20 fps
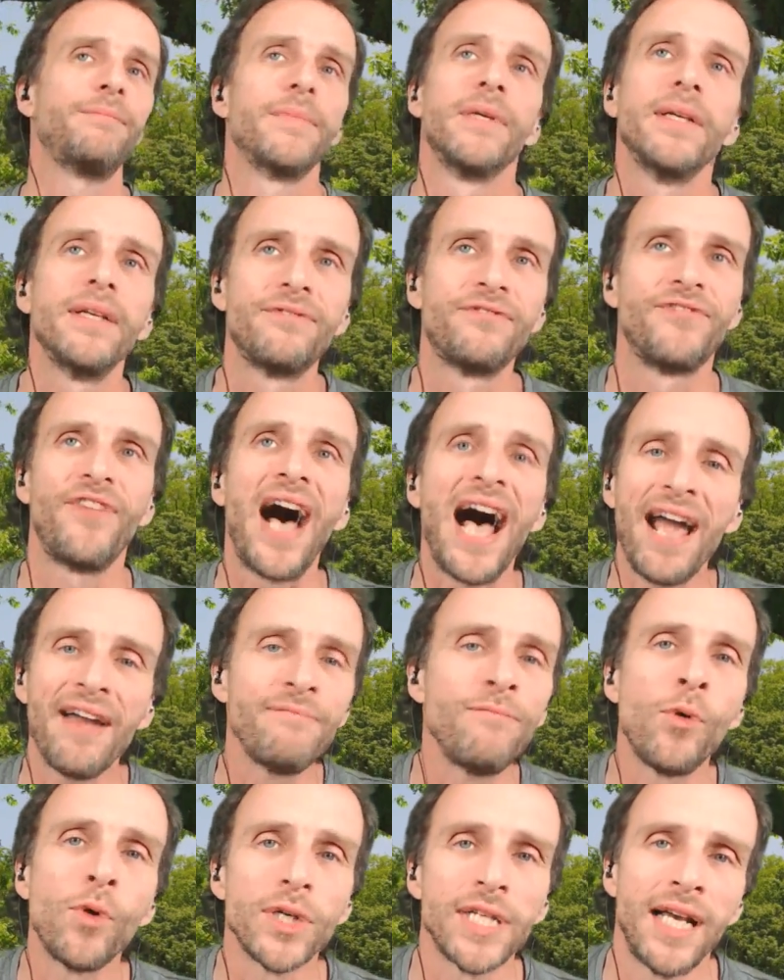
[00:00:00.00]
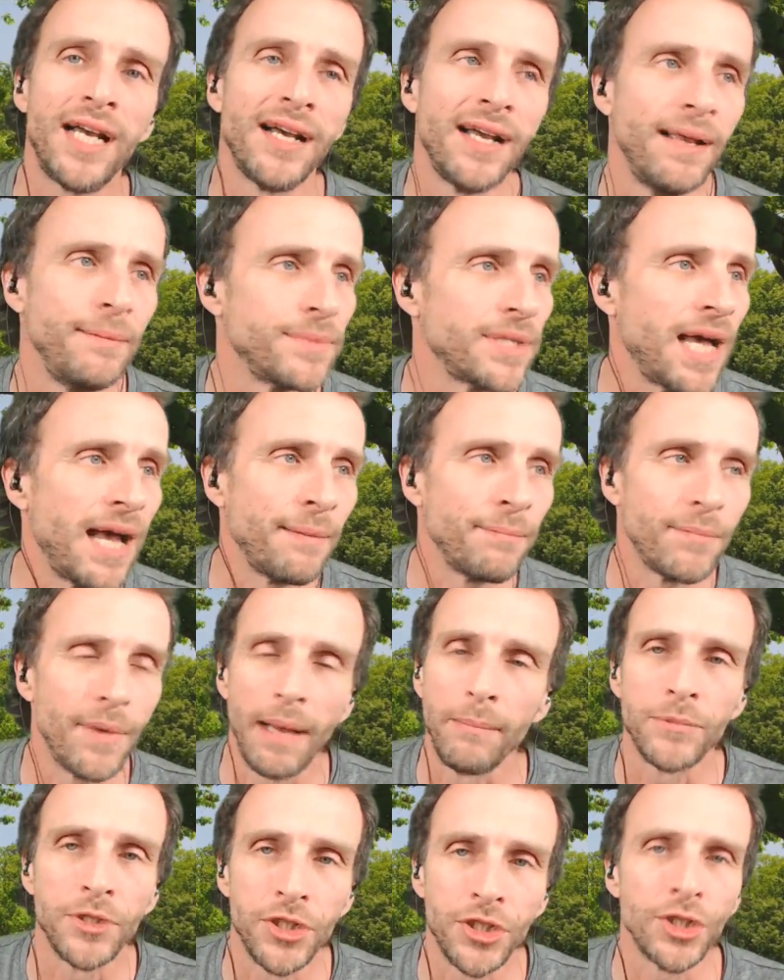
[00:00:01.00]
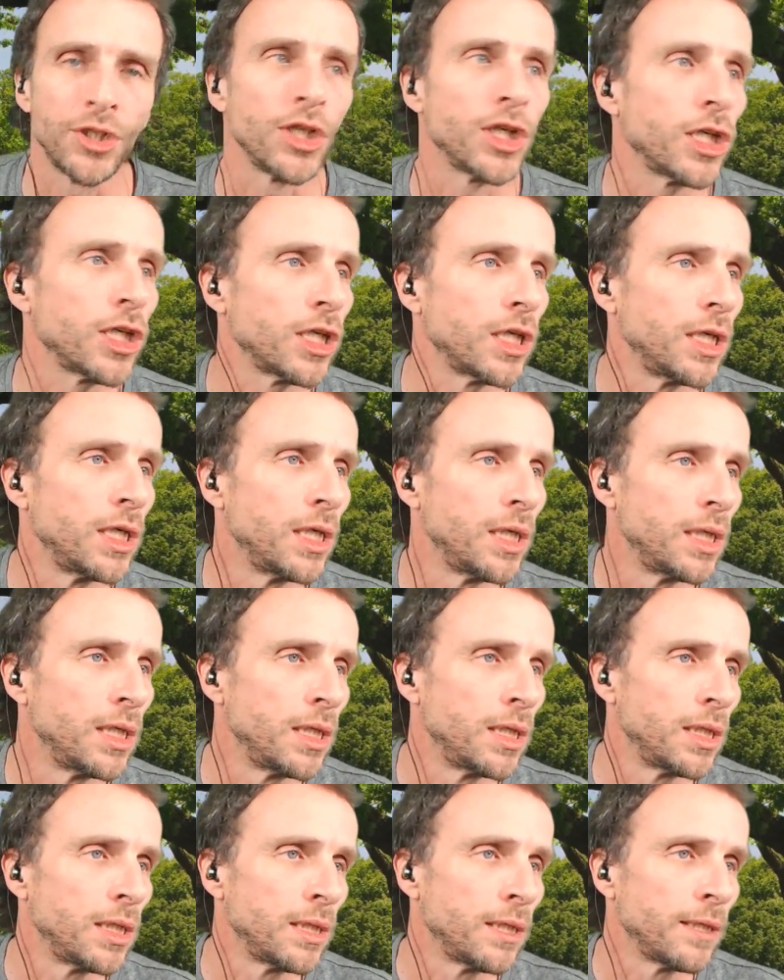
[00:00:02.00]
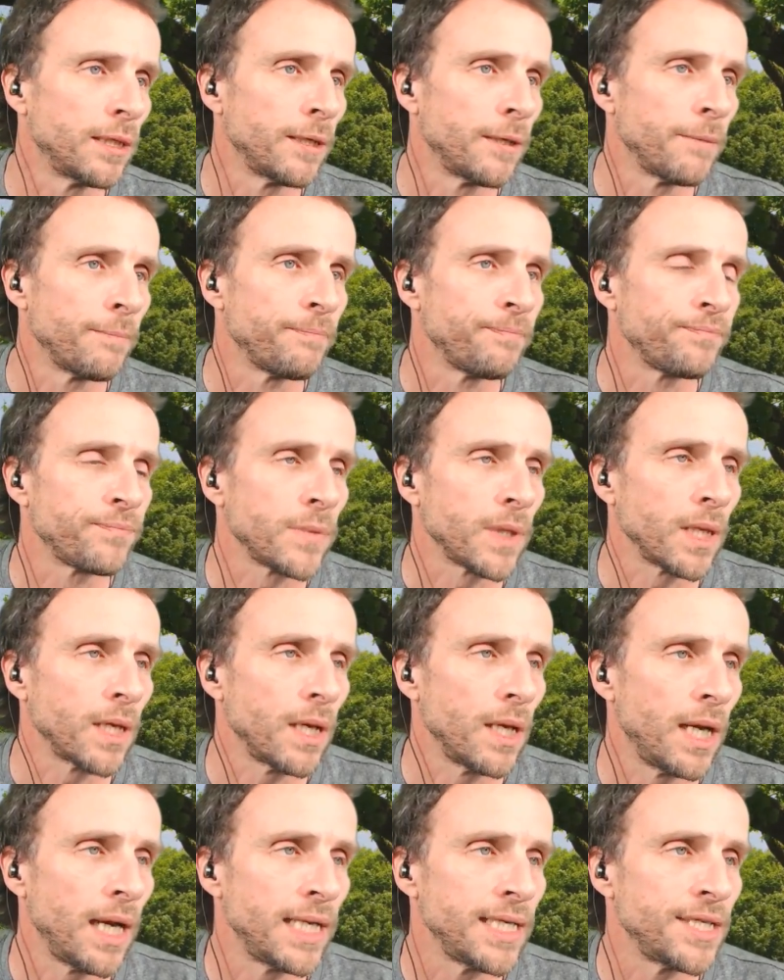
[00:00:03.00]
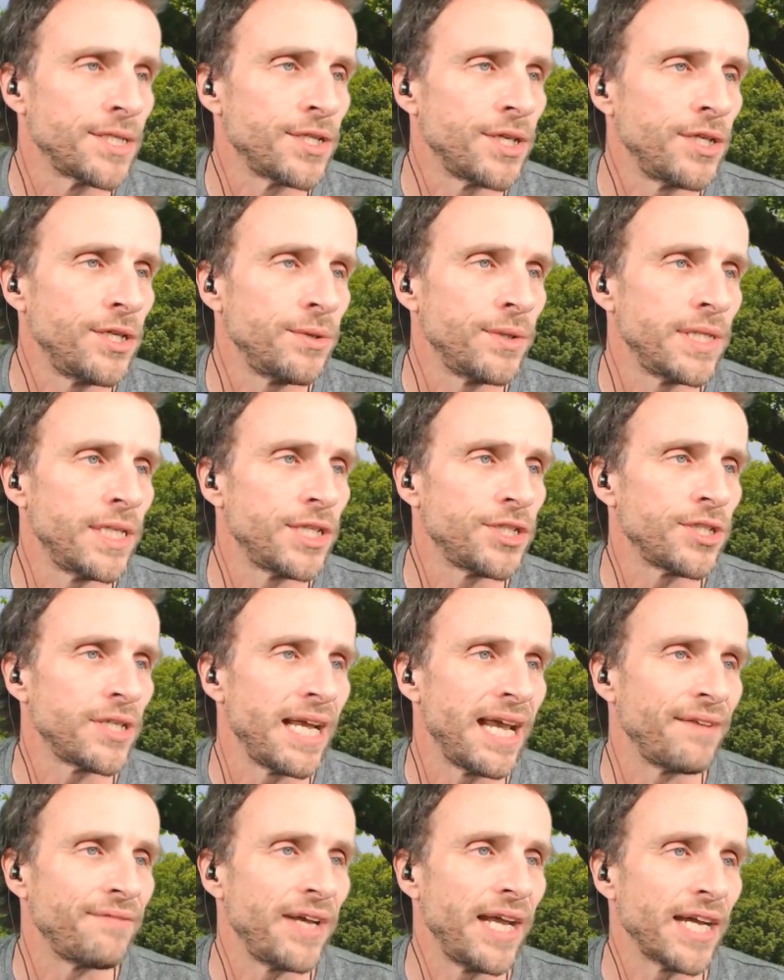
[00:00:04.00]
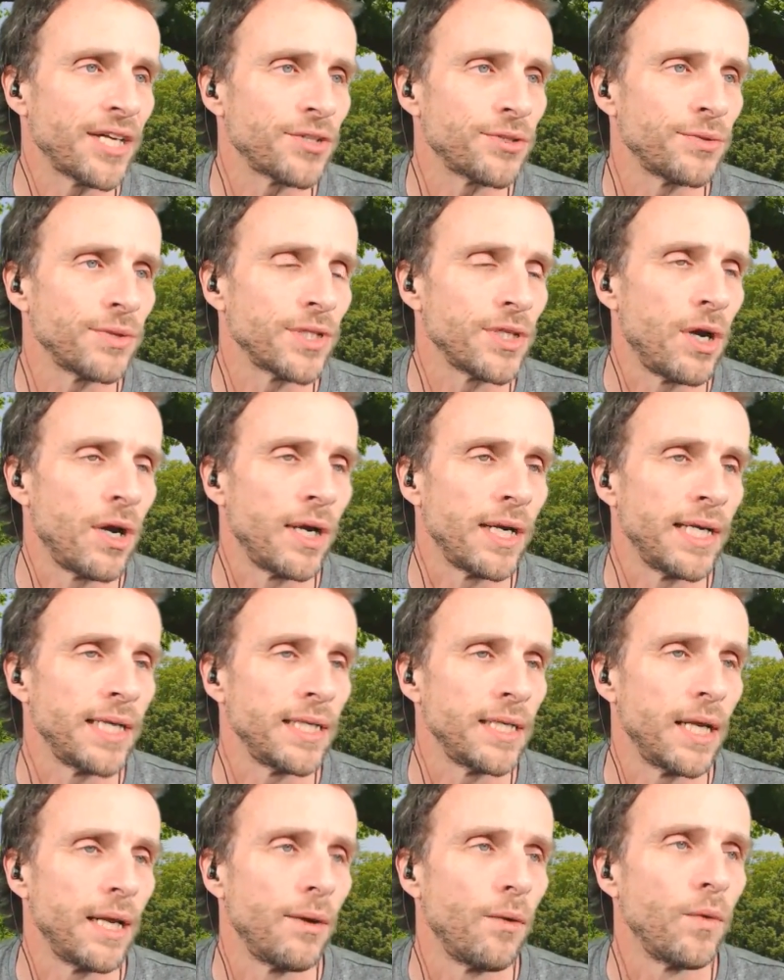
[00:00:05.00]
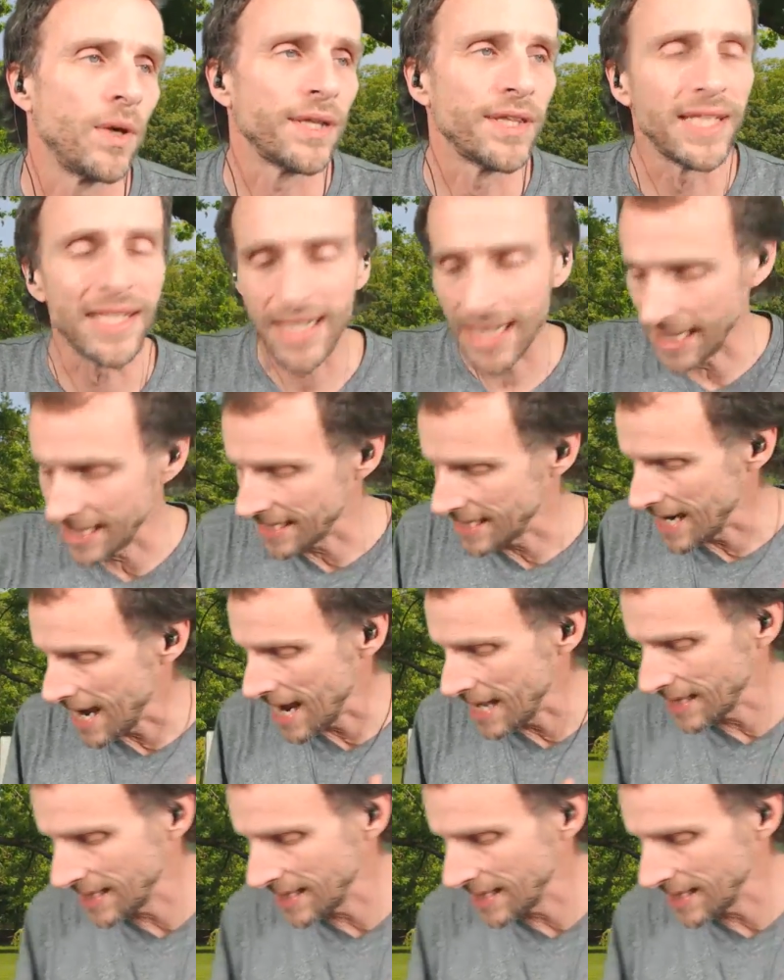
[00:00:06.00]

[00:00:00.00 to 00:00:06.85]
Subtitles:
5 more times, I'm sure. Does the new edition have extras on it? Well, it's not